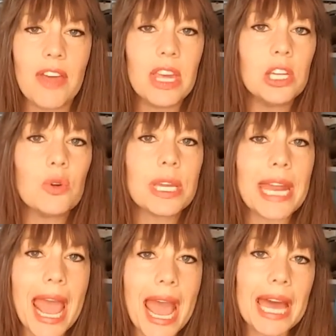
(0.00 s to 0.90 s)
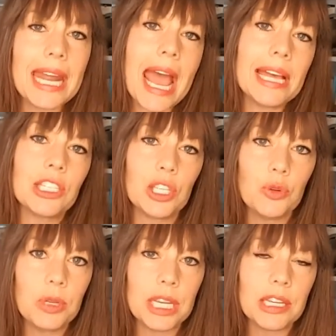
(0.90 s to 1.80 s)
and then you can add as you
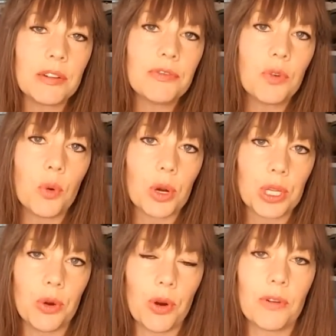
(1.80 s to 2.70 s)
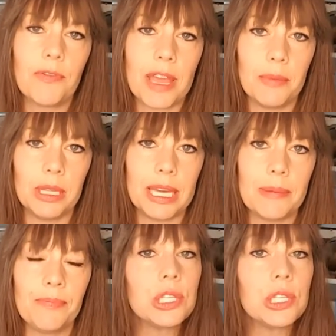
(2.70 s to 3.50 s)
need for your family.